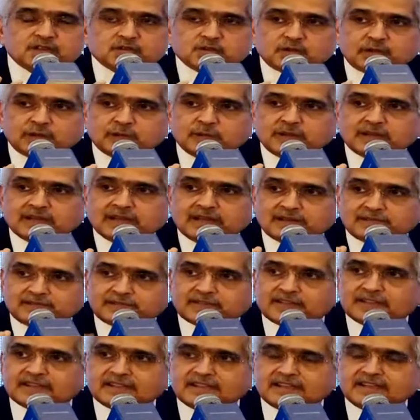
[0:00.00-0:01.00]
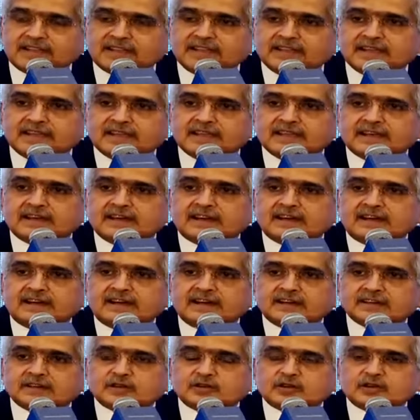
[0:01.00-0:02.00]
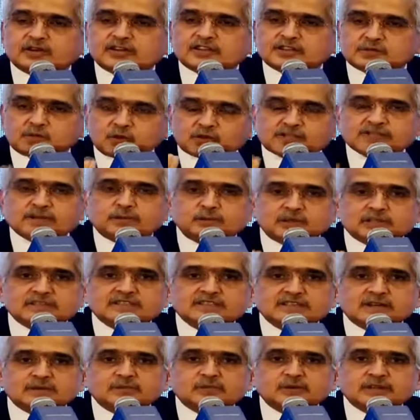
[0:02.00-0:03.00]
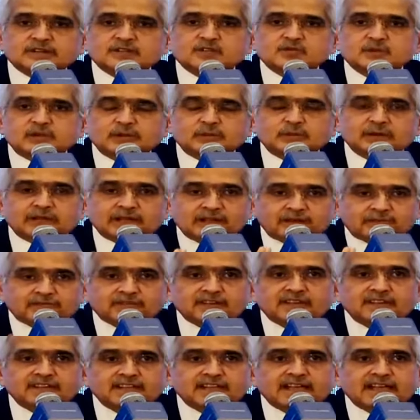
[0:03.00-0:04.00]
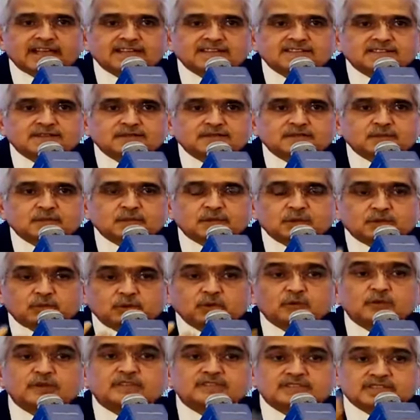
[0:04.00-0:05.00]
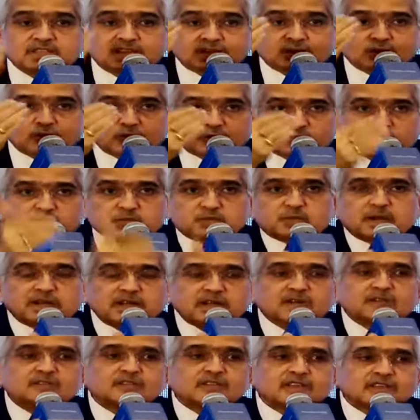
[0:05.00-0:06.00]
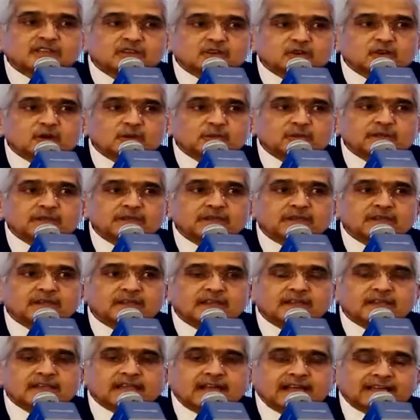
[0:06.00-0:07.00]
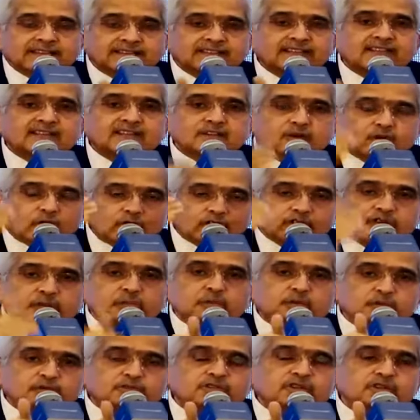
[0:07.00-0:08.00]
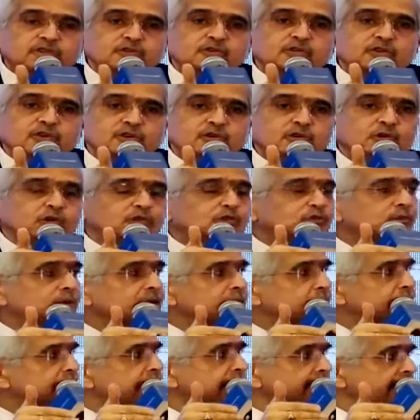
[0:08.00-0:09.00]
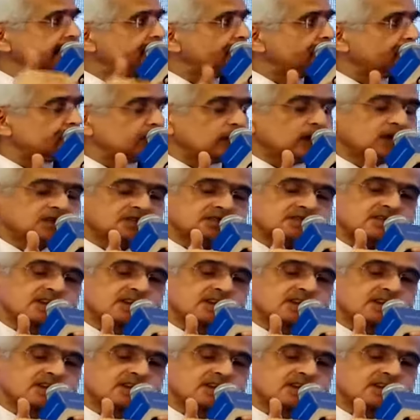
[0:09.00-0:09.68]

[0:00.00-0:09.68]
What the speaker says: will be left in the, disposable surplus will be left in the hands of the people which they are going to spend on the economy. I think the contribution to the growth will be enormous.